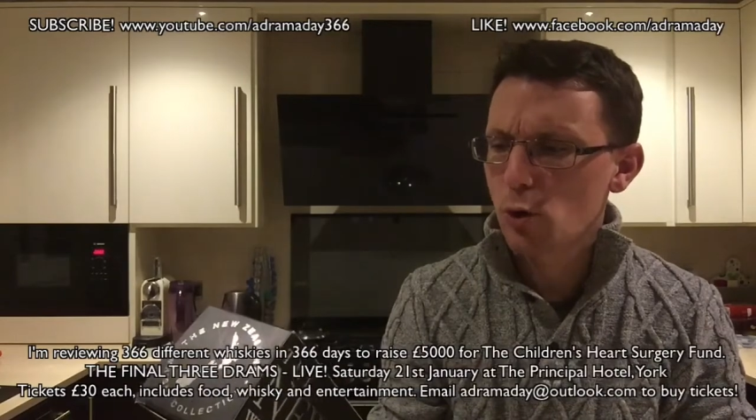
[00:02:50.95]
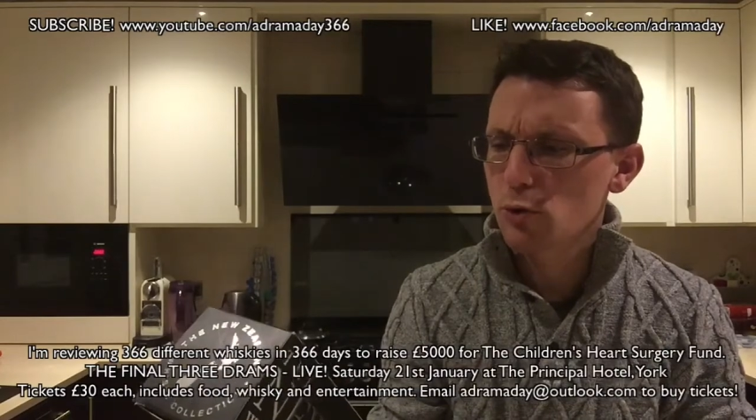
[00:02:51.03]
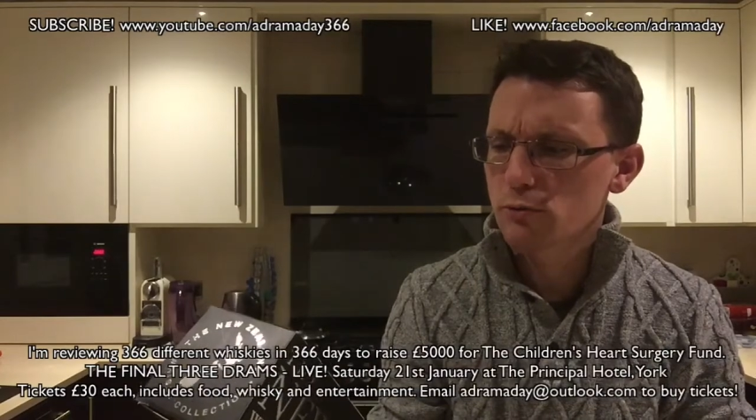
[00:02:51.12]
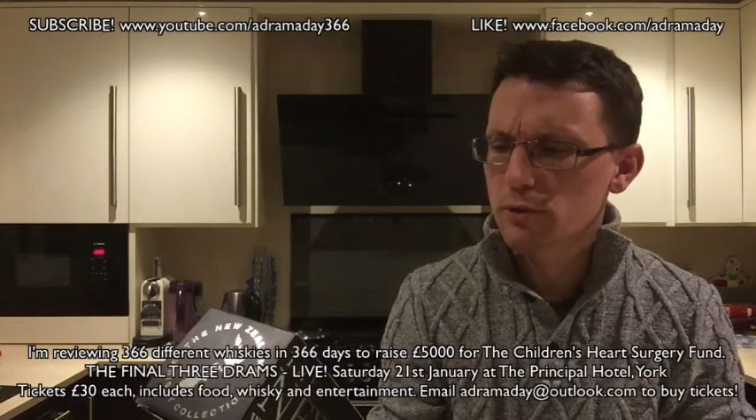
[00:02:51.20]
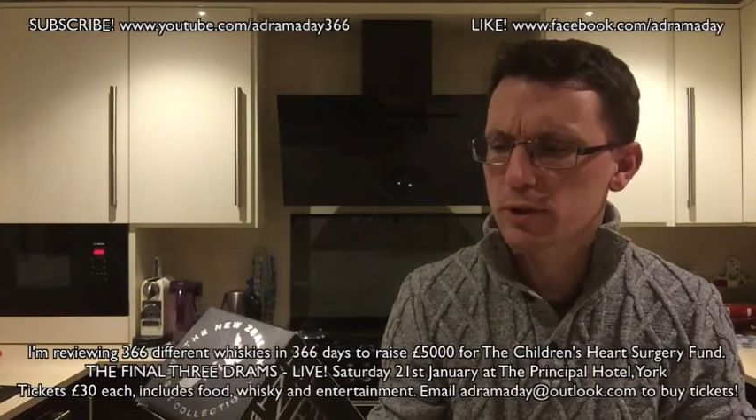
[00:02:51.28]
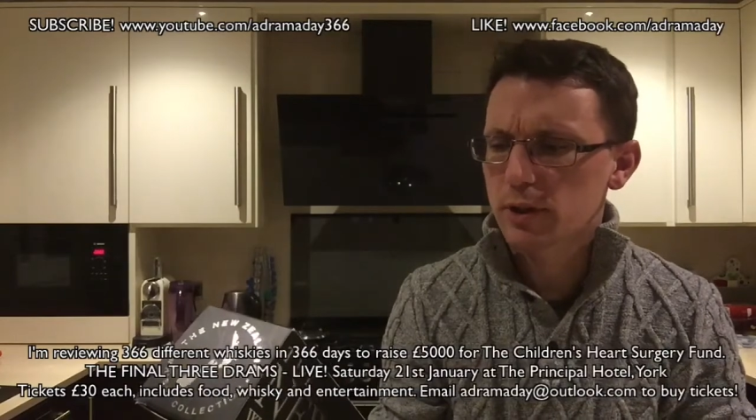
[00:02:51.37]

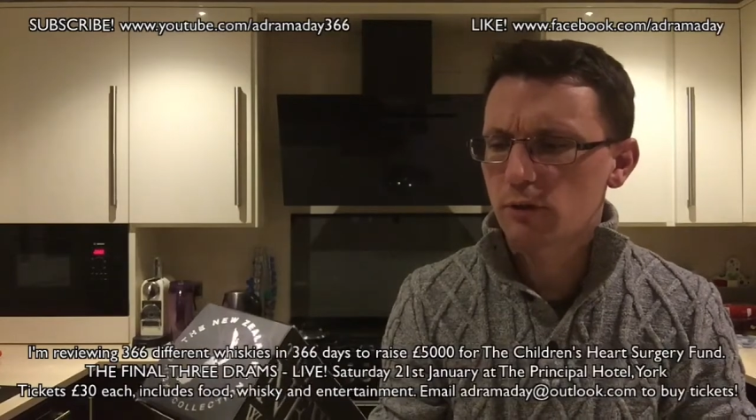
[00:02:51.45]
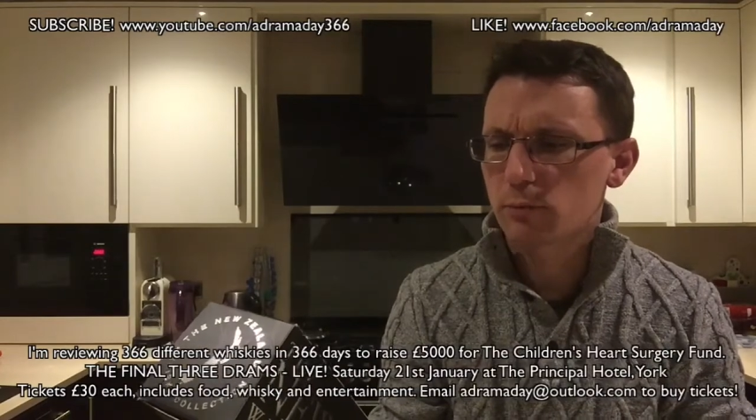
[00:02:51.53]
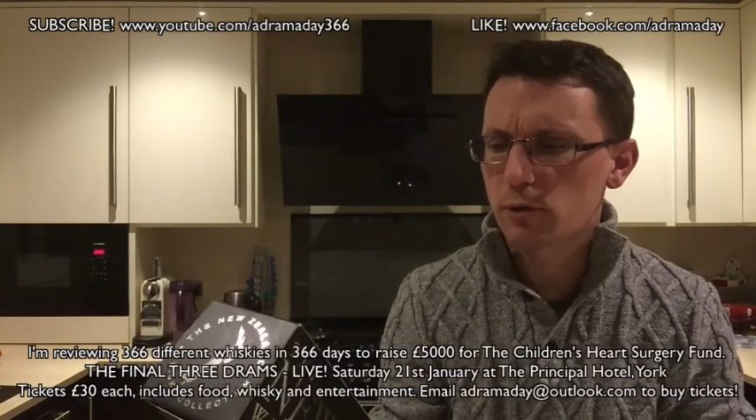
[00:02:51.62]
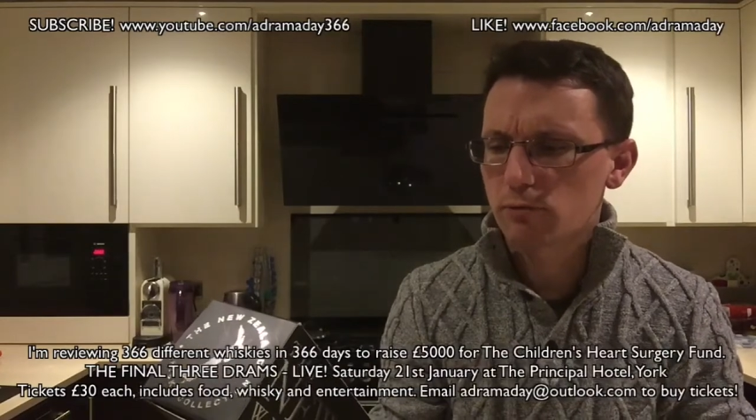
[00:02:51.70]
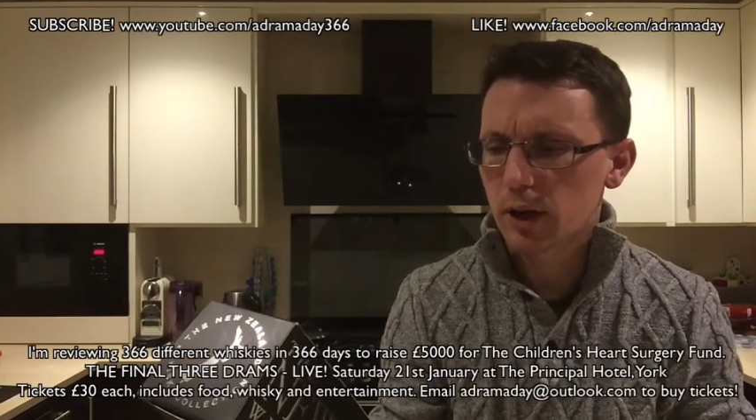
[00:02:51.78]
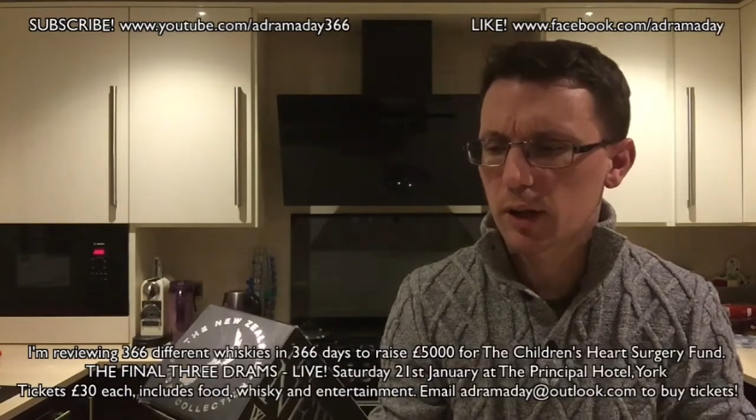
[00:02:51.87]
onerous
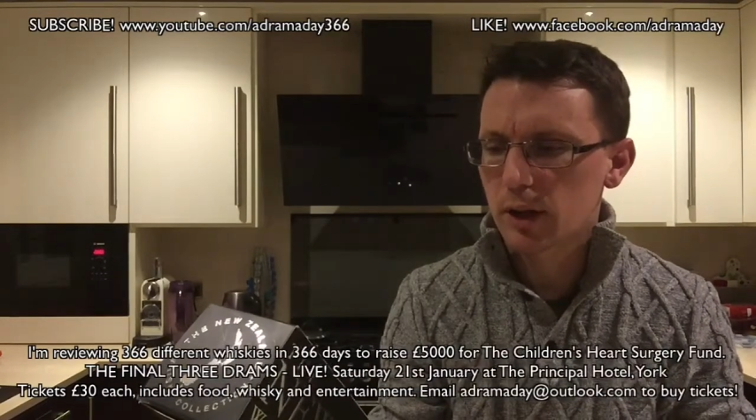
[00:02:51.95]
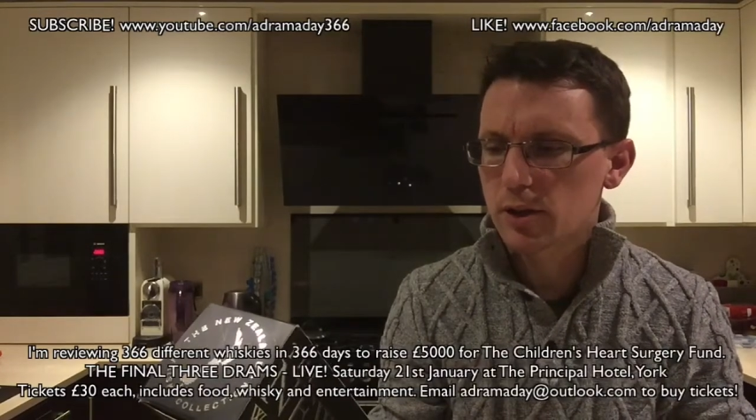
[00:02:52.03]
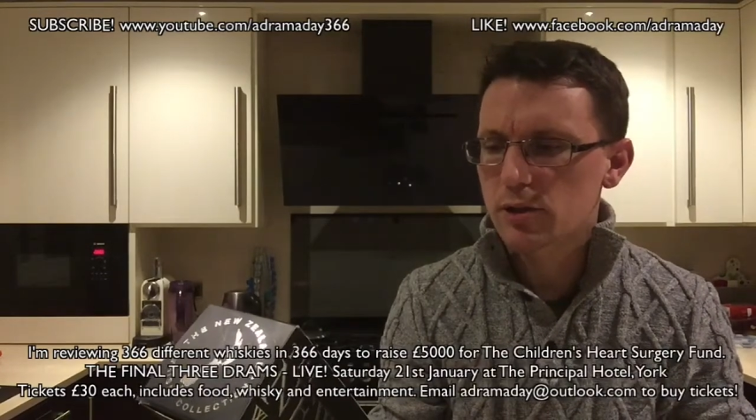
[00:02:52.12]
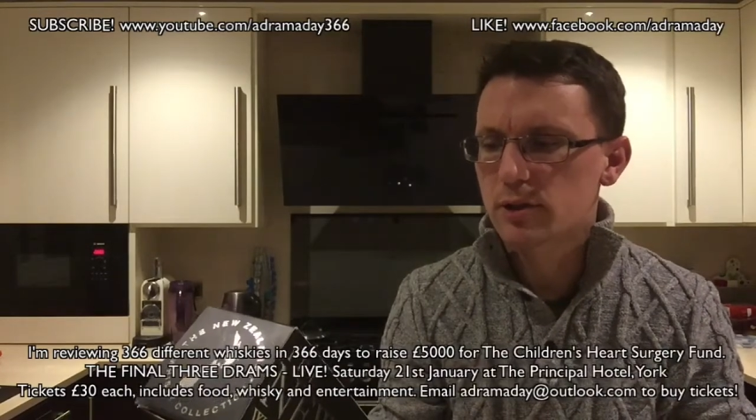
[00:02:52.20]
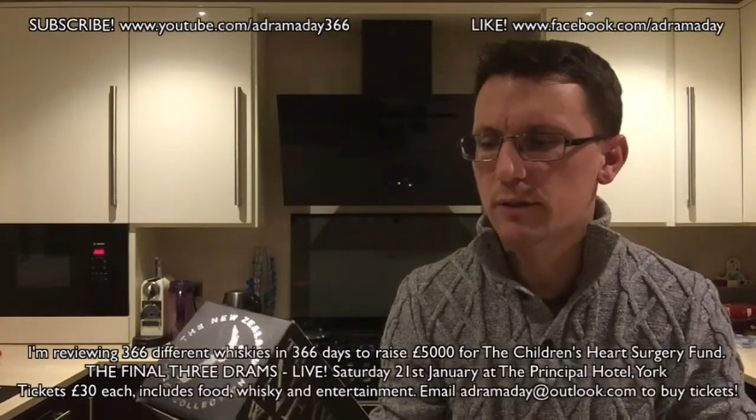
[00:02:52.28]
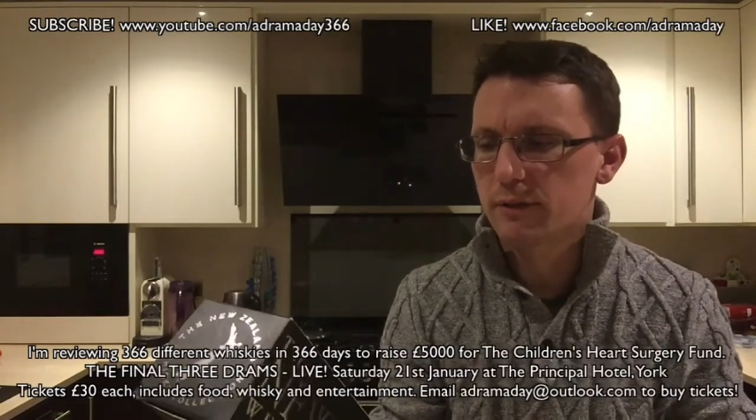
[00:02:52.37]
government
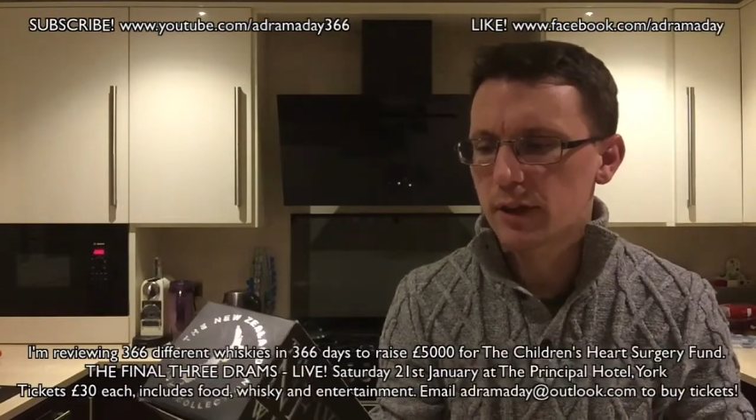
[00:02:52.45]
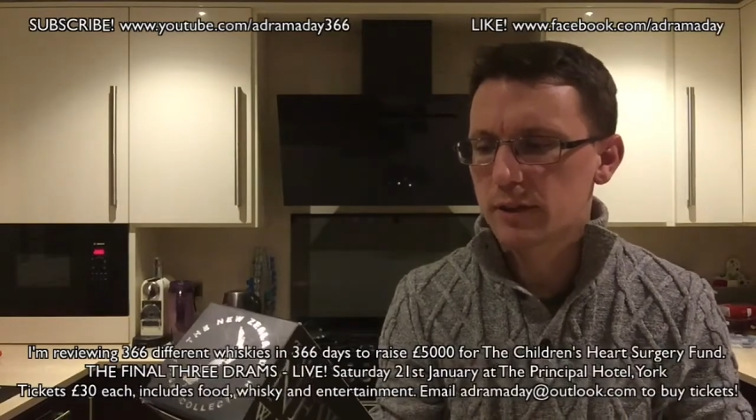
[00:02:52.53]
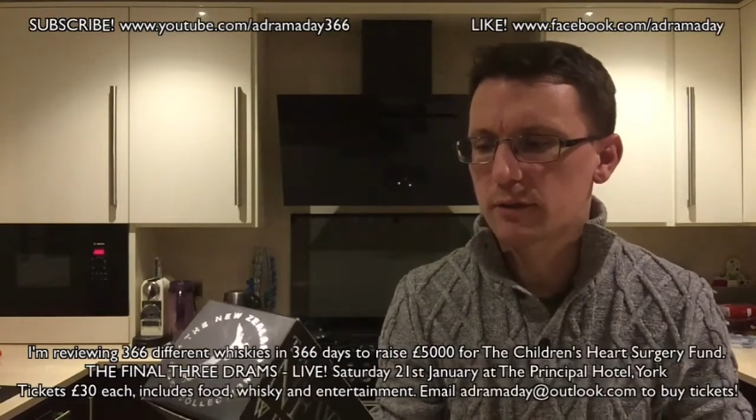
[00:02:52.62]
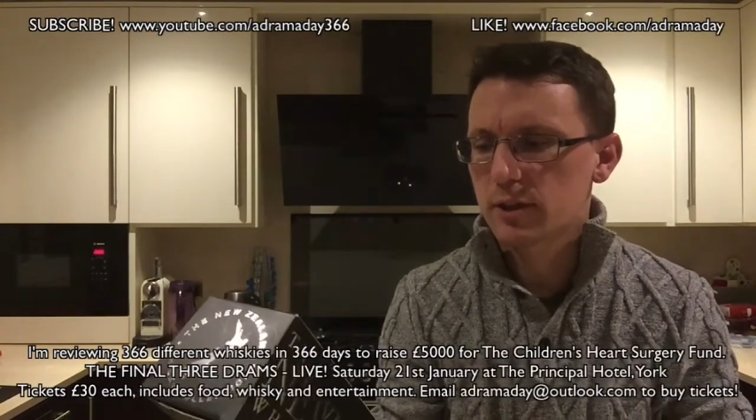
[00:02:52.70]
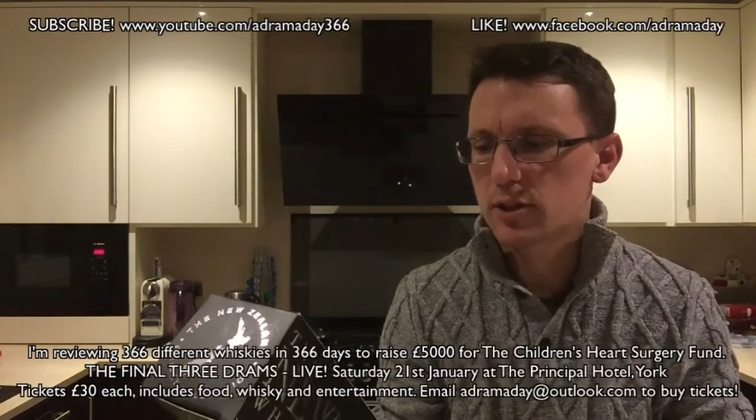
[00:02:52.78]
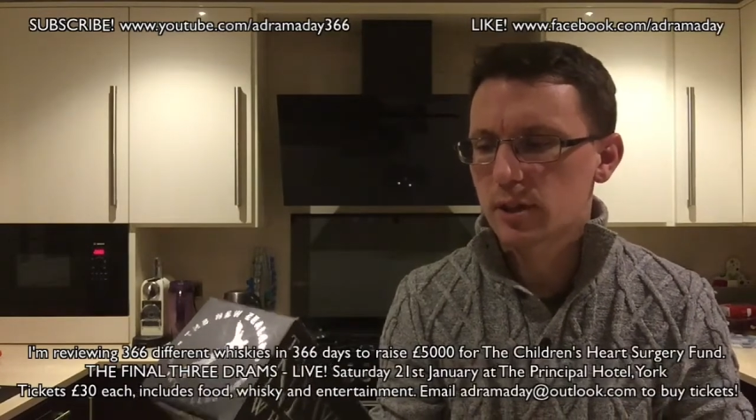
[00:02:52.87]
regulations
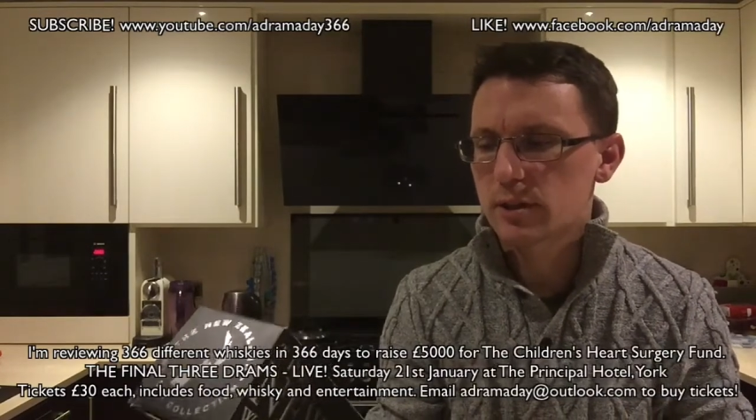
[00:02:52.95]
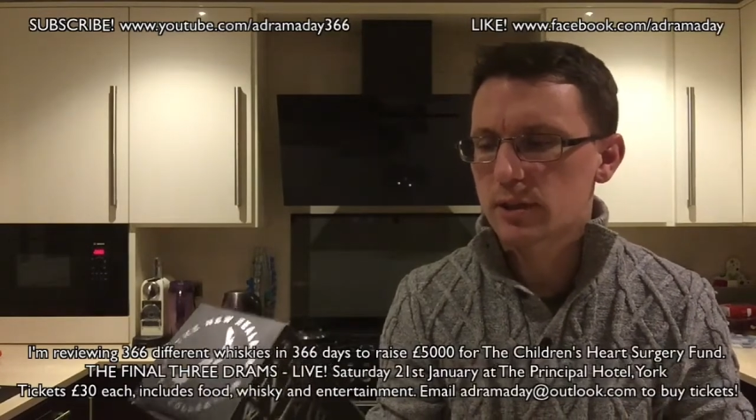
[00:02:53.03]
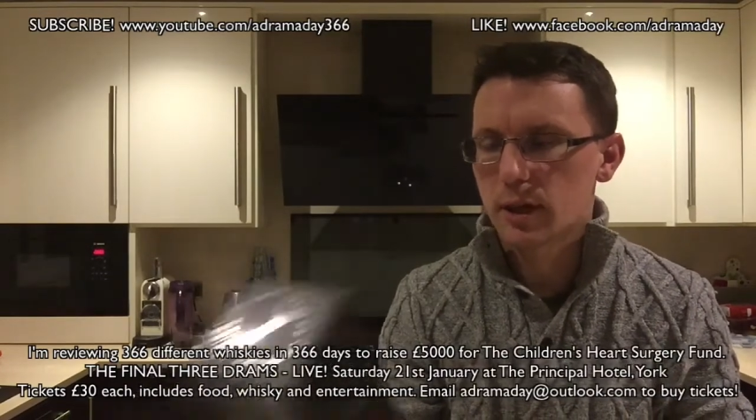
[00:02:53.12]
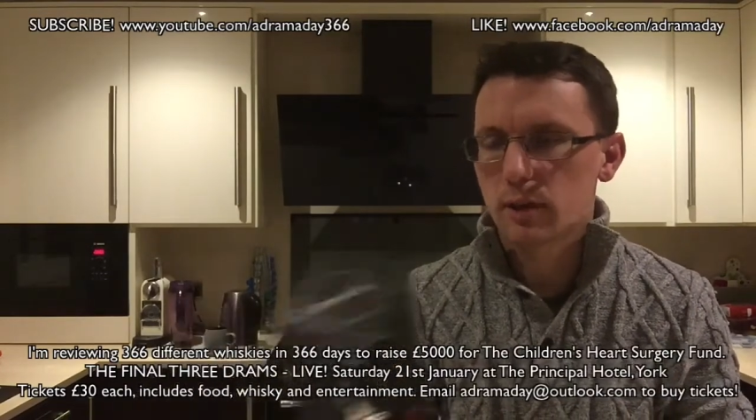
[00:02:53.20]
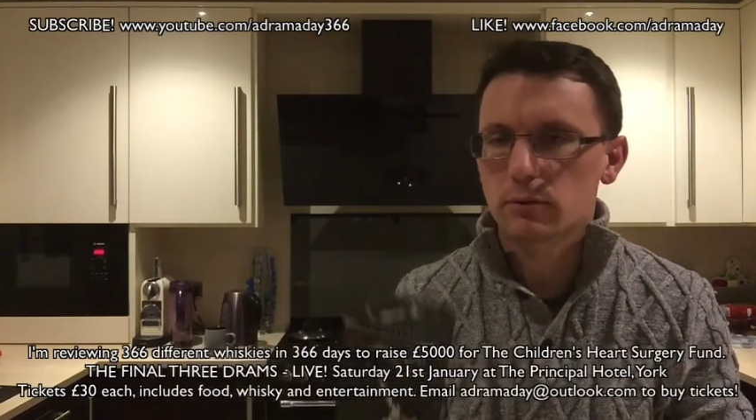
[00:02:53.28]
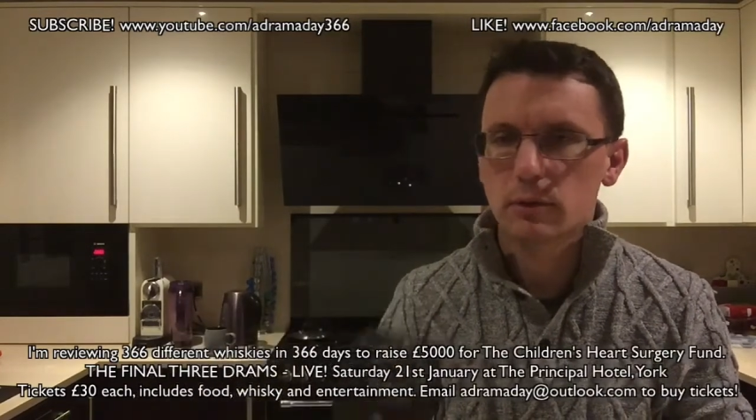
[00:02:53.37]
effectively shut it
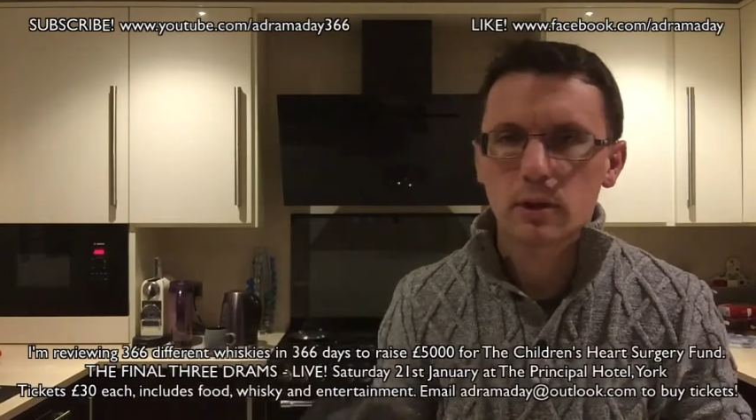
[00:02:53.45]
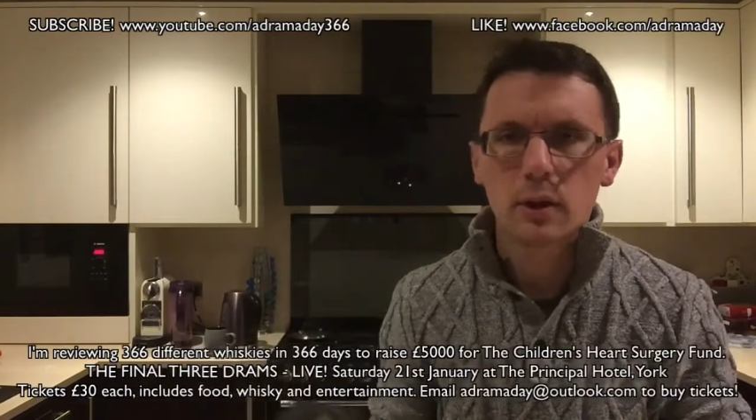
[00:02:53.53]
down.